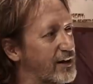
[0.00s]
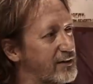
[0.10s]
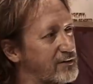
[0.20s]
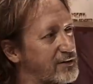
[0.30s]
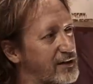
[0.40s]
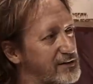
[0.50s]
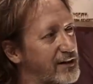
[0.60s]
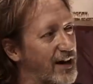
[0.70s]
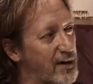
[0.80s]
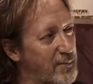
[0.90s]
like
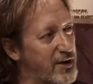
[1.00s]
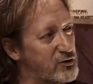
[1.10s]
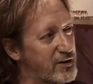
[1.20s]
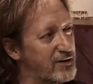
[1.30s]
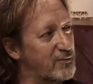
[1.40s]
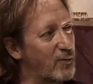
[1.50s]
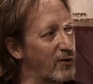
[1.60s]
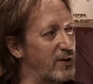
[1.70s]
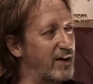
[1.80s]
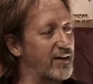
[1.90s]
Disney animation
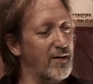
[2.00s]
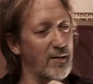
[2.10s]
where they